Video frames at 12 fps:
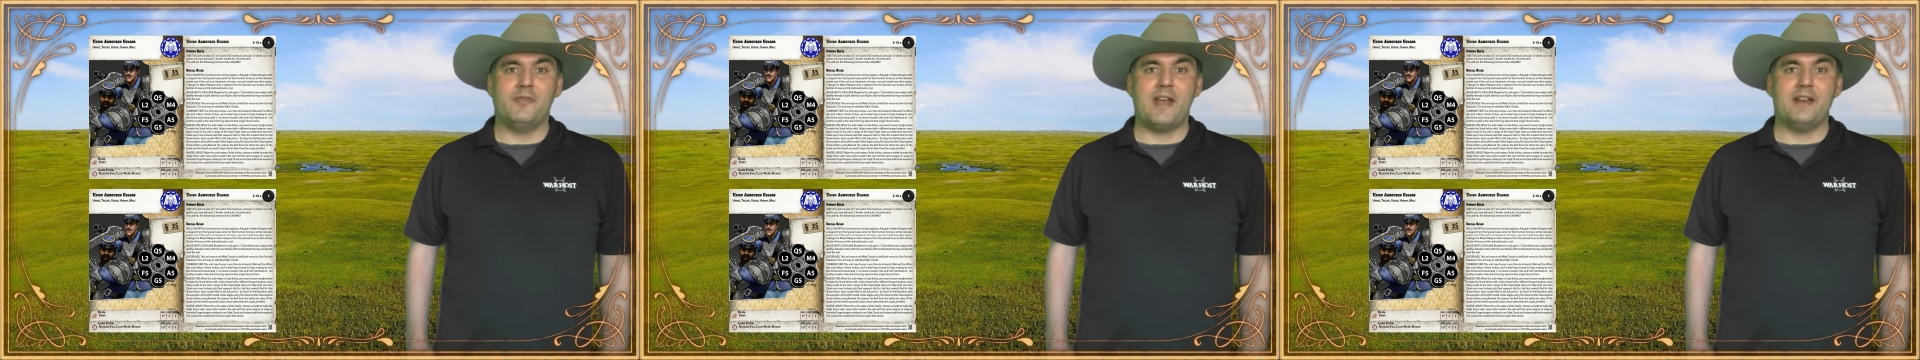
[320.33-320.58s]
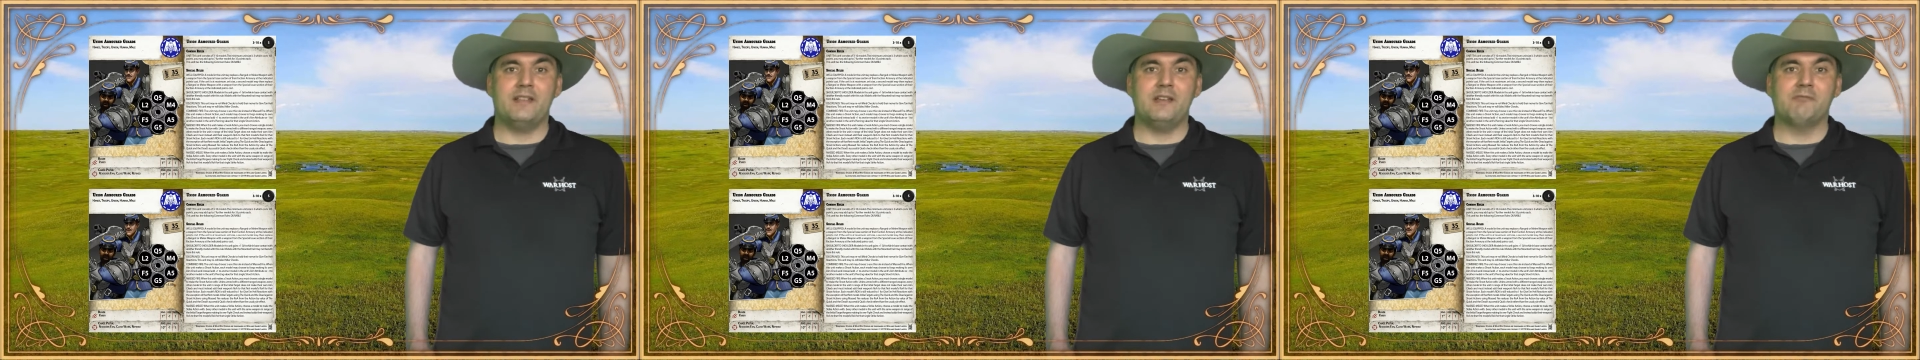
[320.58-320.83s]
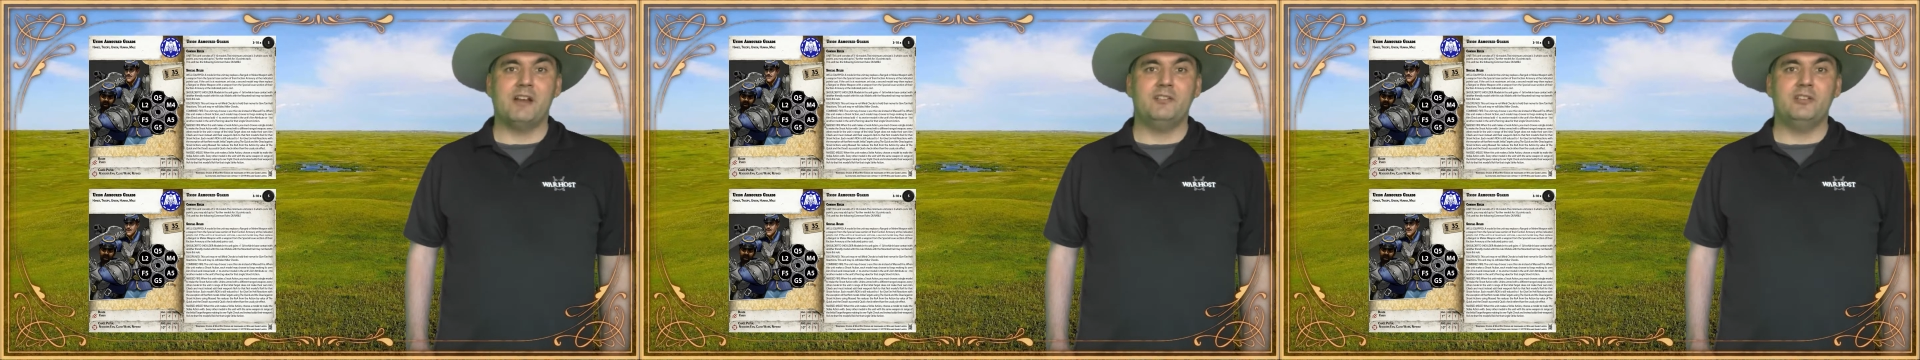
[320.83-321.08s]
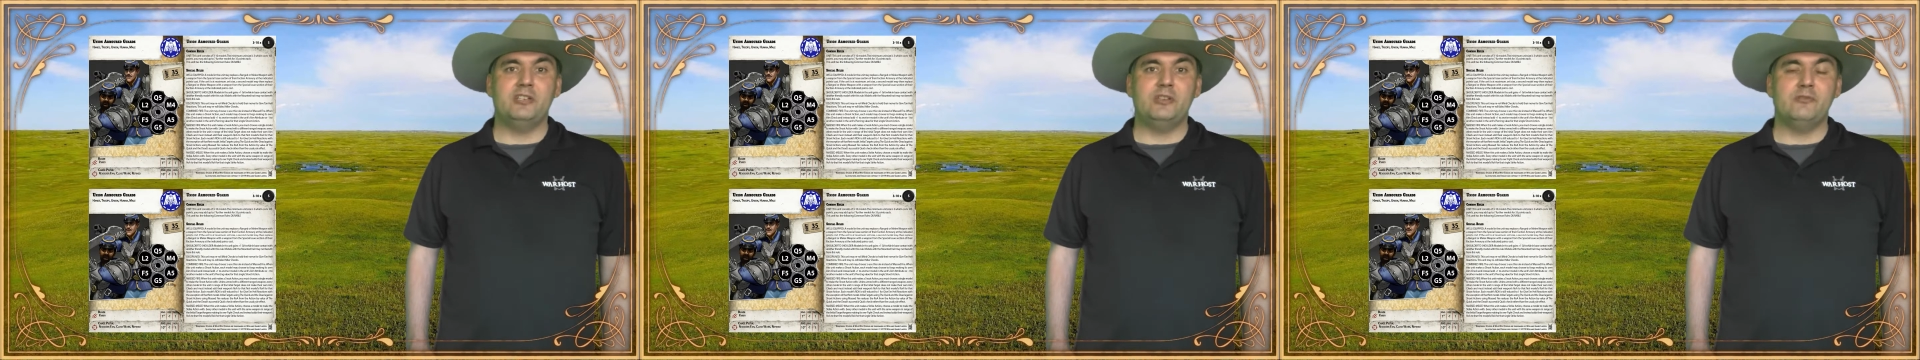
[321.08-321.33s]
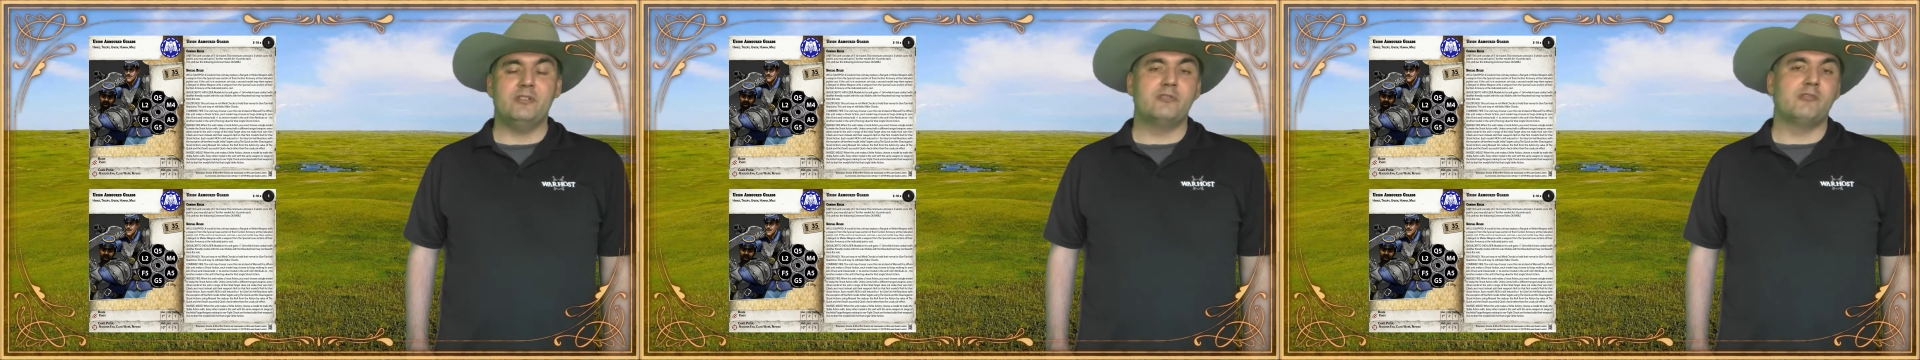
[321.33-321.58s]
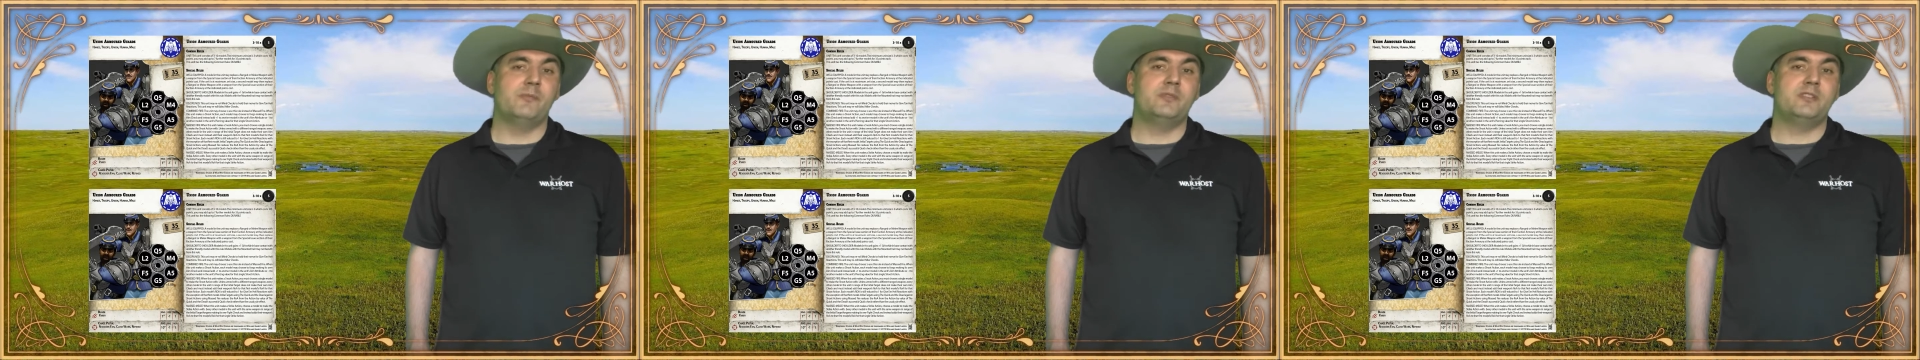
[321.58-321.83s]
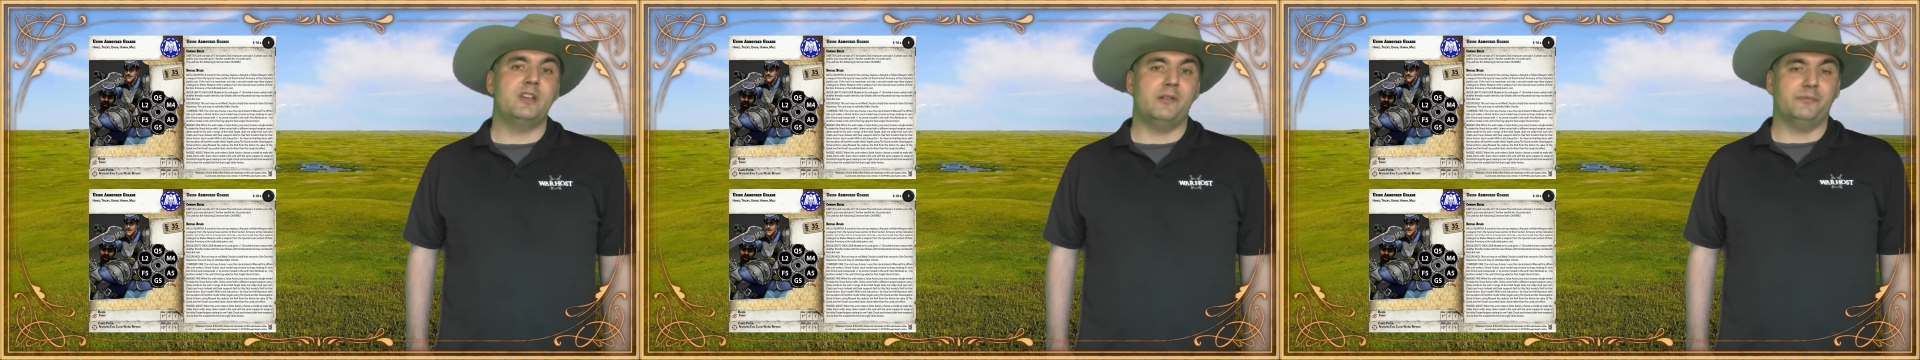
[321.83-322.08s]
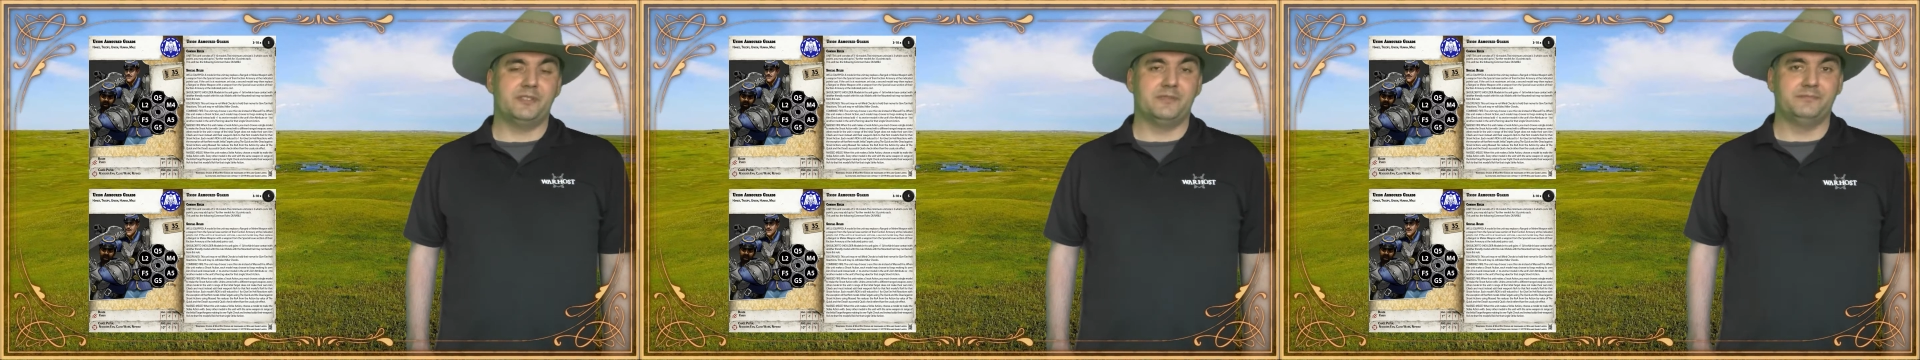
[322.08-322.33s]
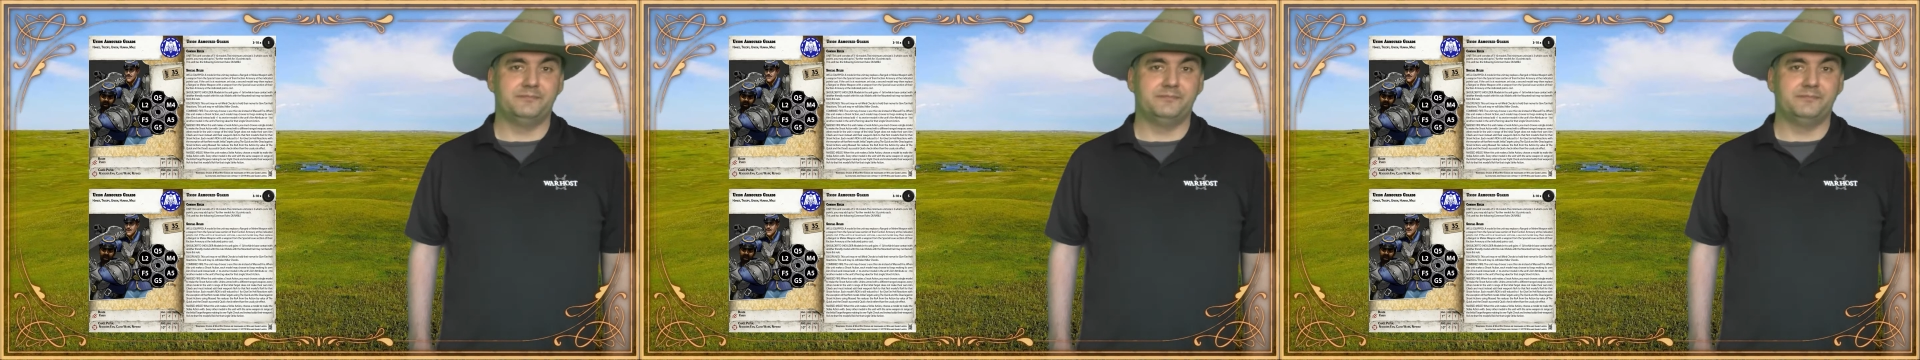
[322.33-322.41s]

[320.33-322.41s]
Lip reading: that the regular Union troops don't.